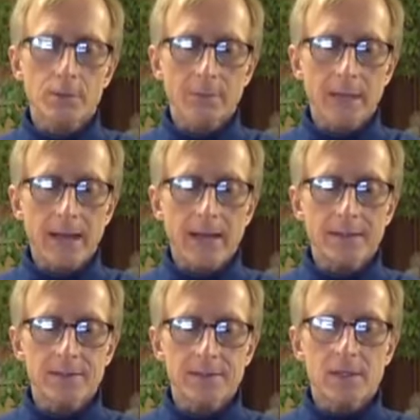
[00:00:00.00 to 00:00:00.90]

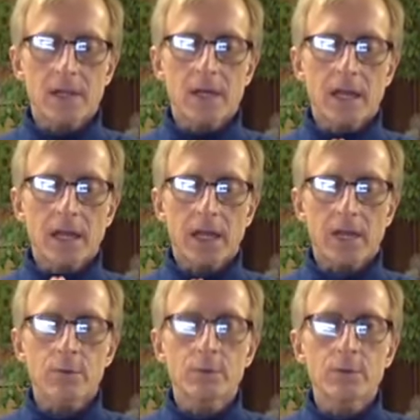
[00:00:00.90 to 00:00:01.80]
pads
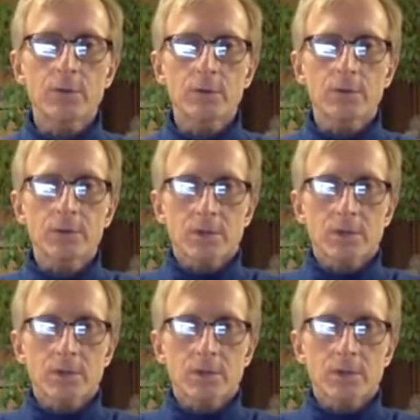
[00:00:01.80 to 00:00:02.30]
and roots,